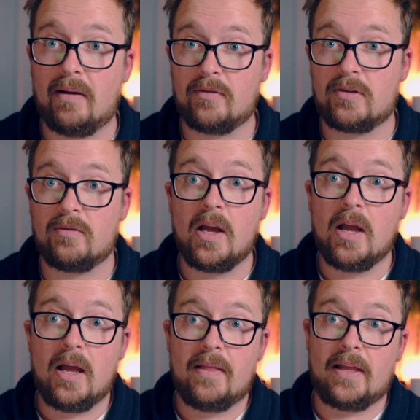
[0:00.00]
ads
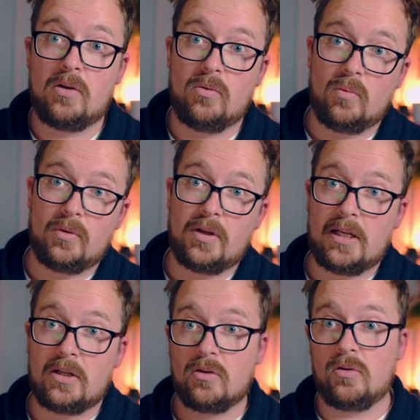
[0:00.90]
that you would
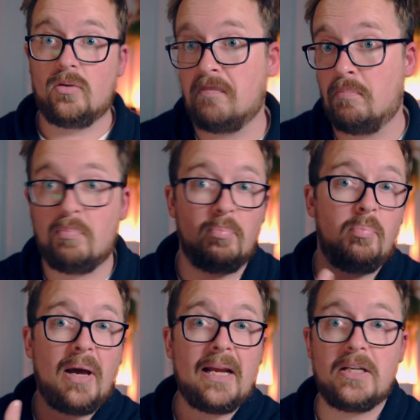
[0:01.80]
need to
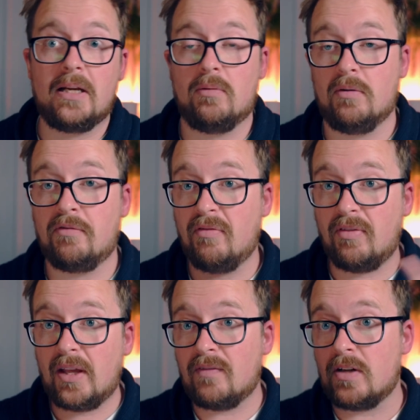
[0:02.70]
pay to get rid of.
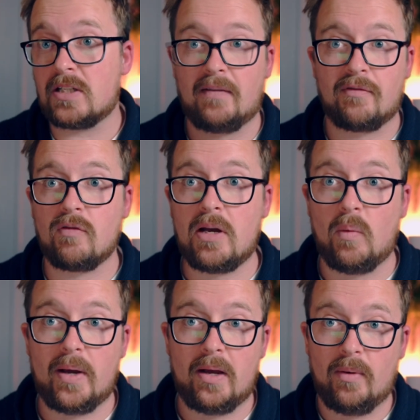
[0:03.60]
Think of it as like
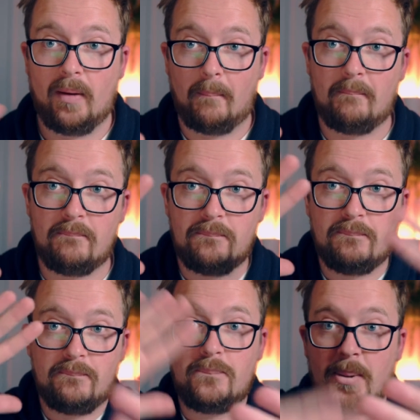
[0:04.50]
freeware with a
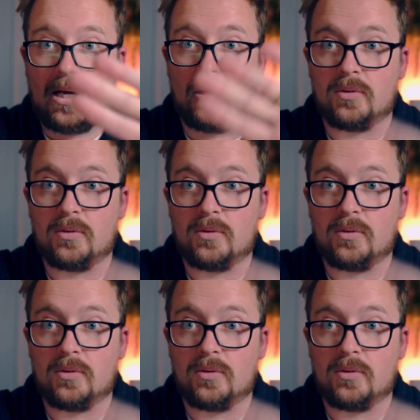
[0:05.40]
big old